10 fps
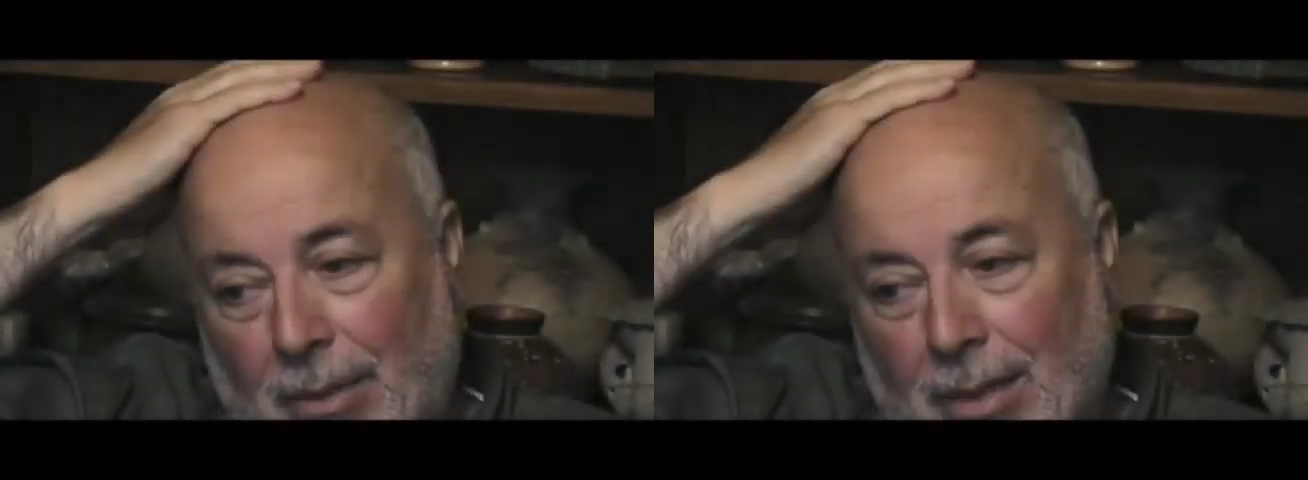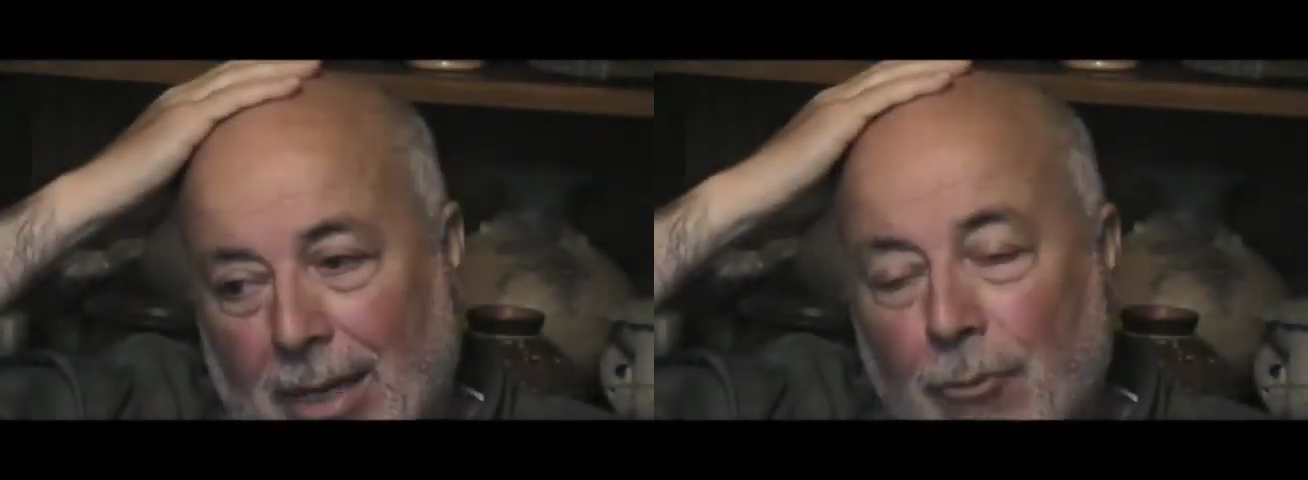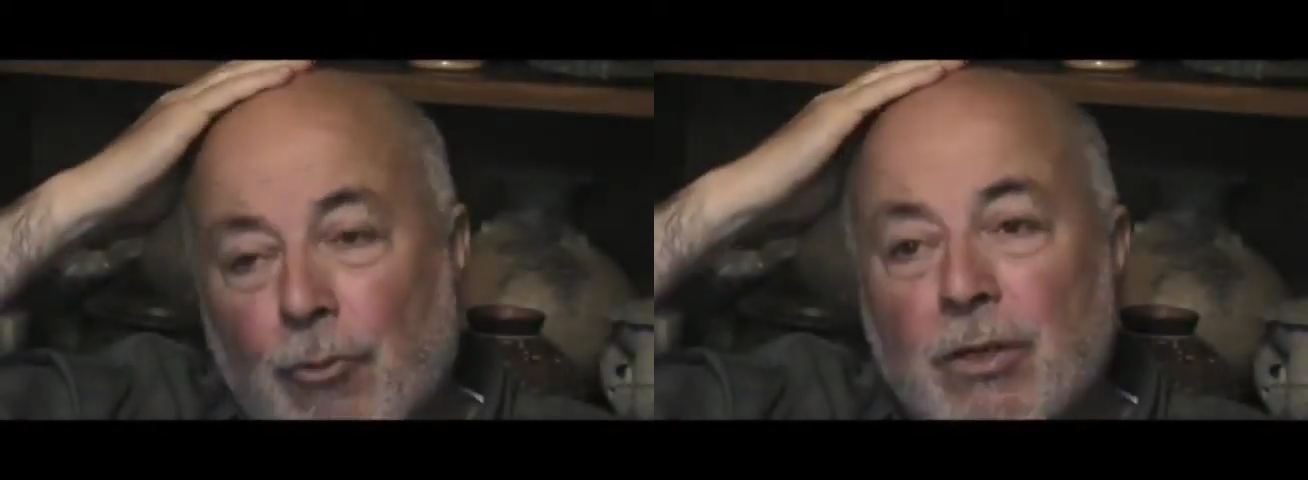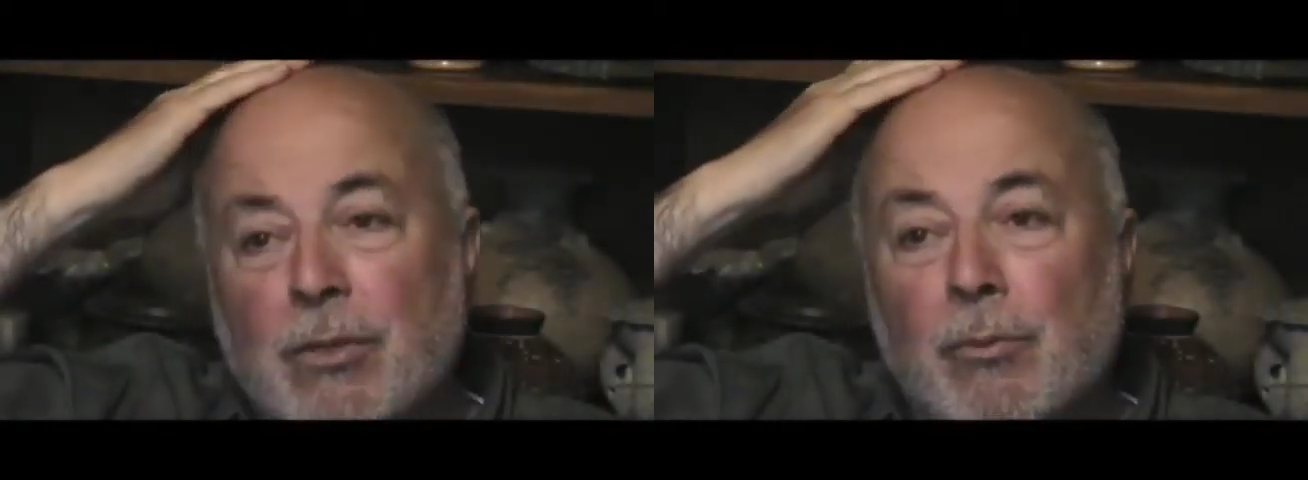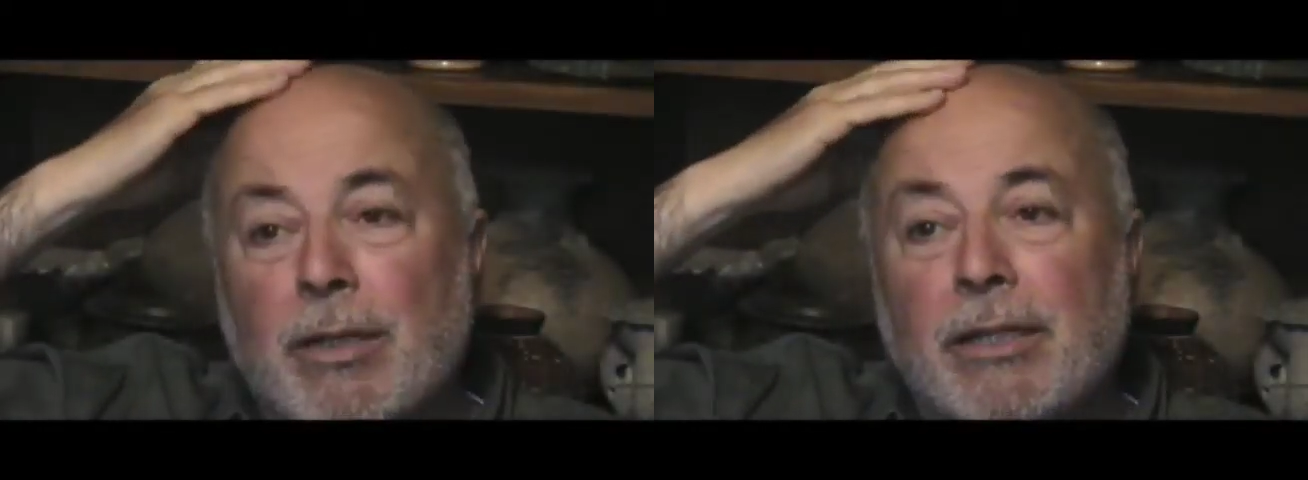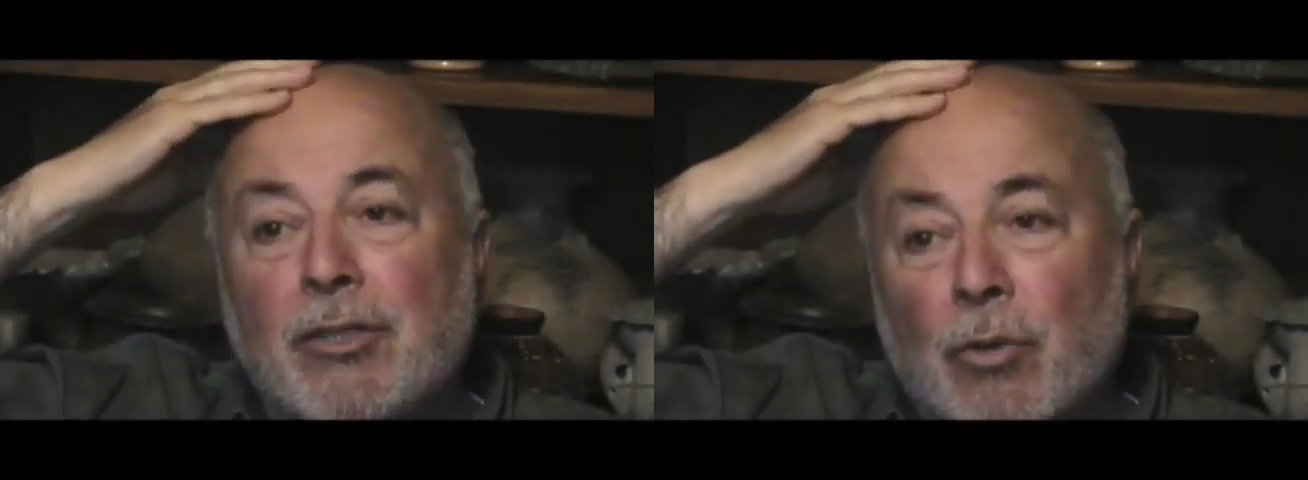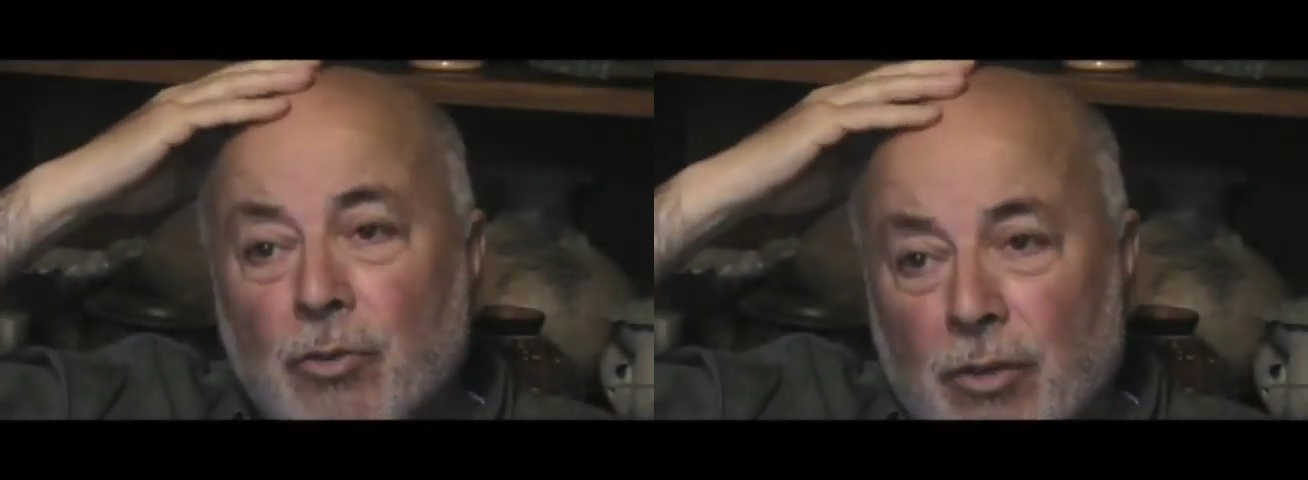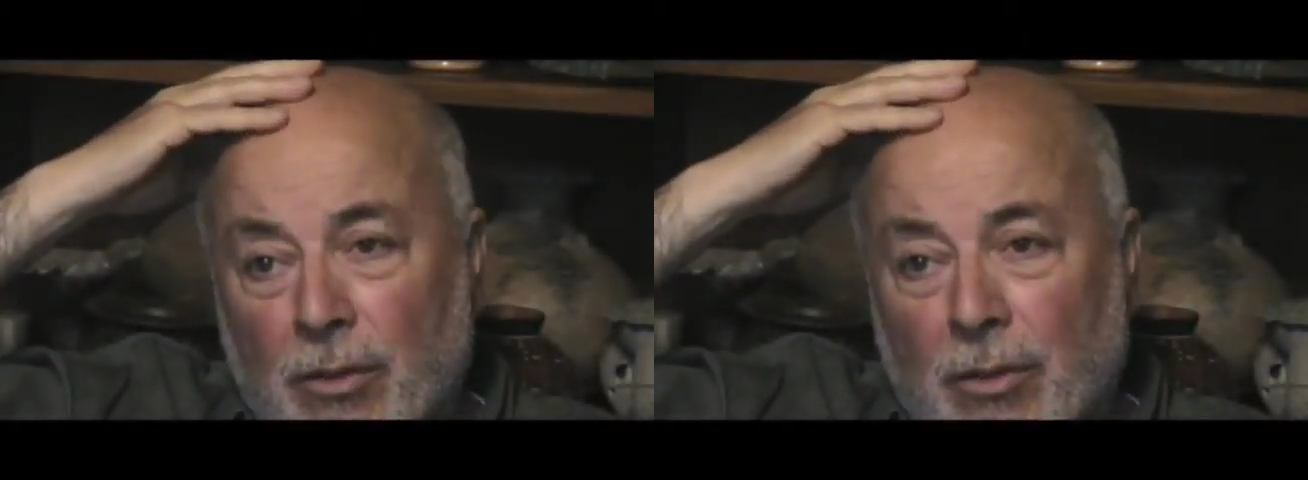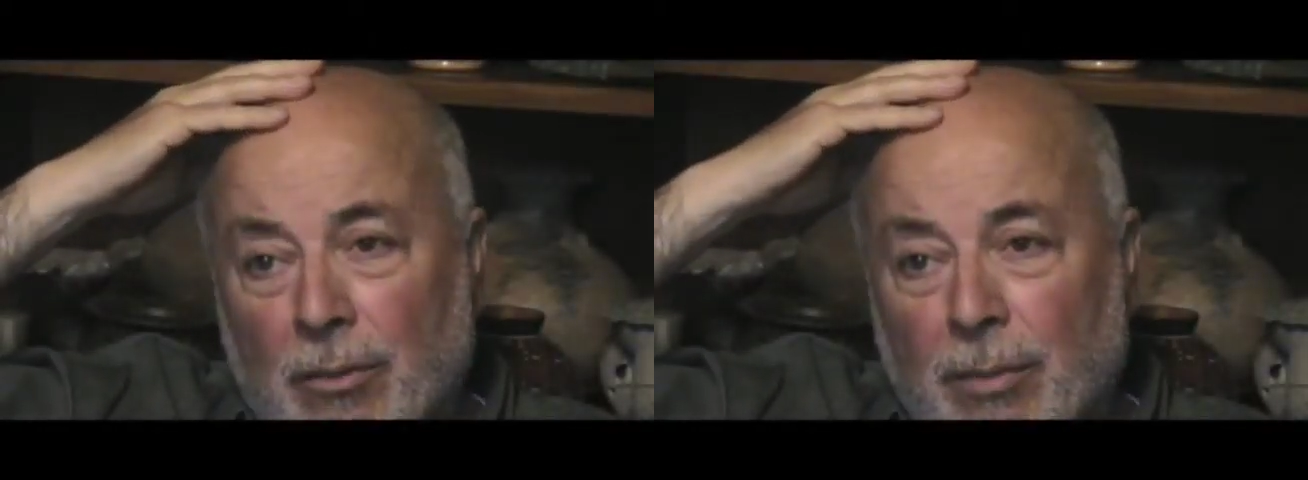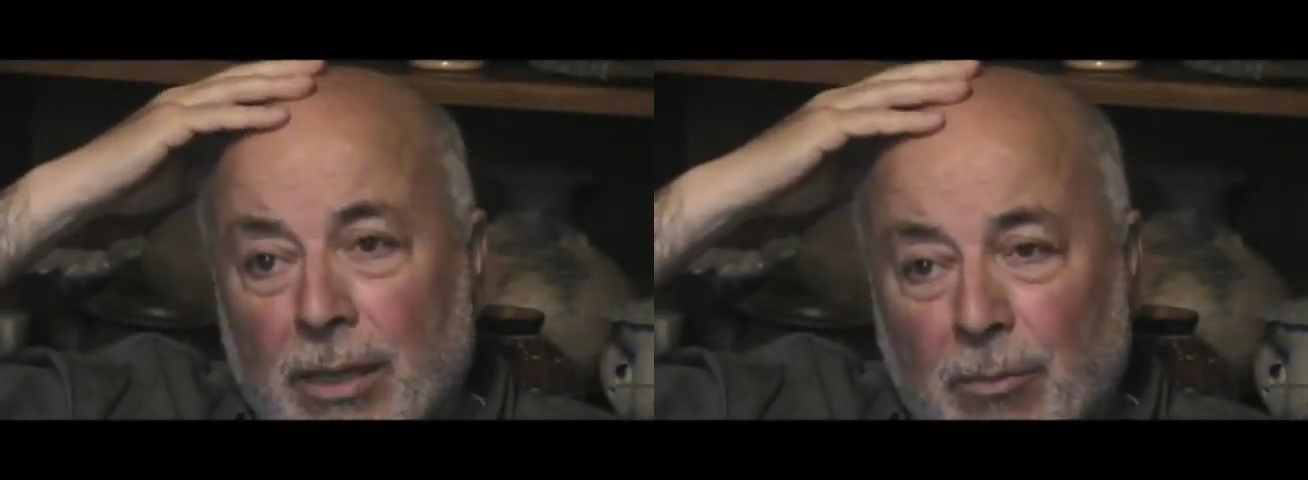I was really chosen
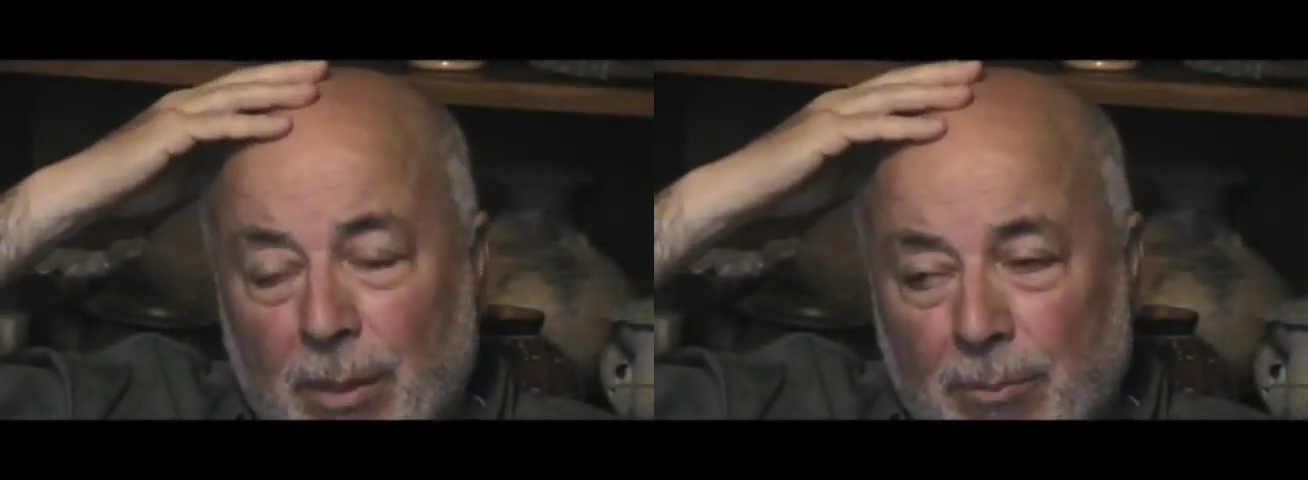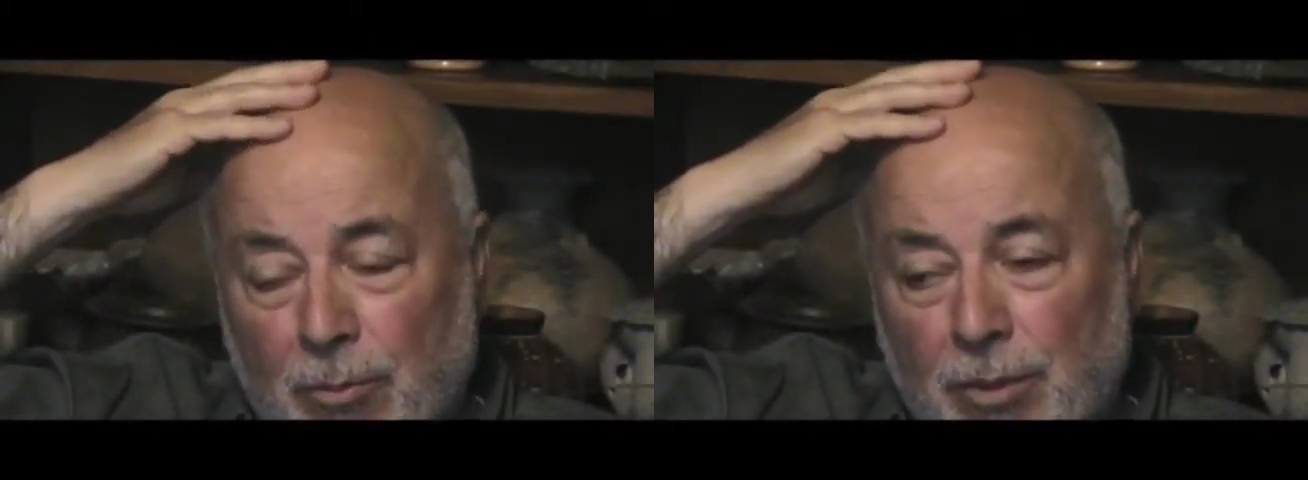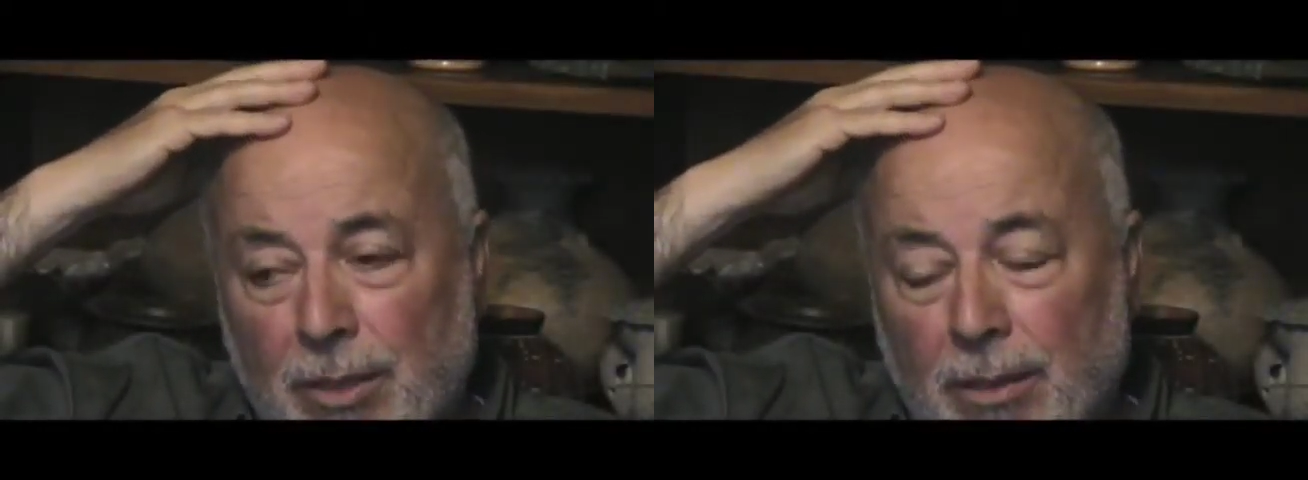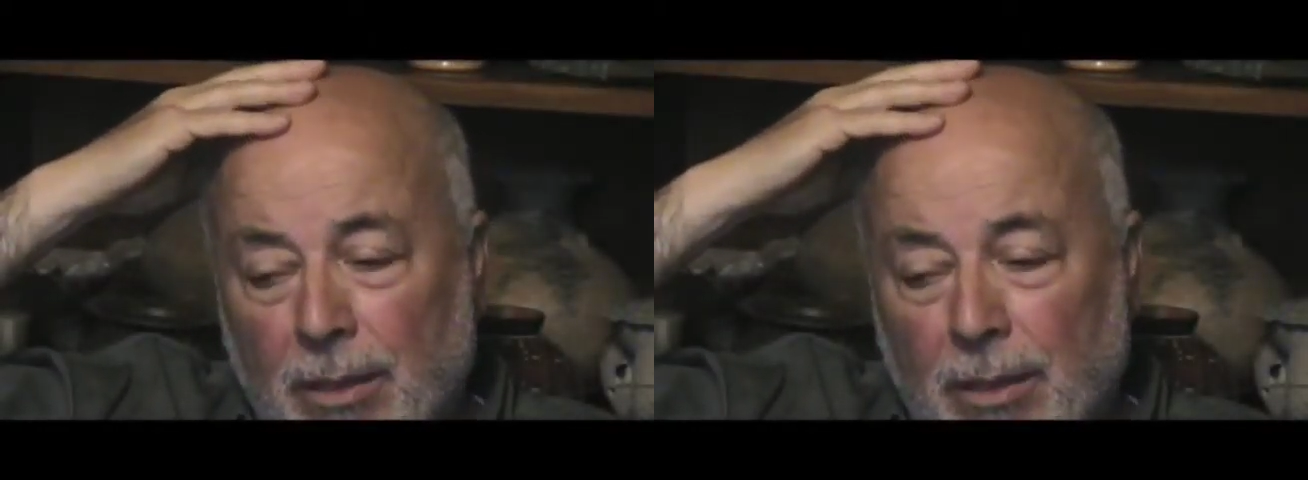by the Mapuche,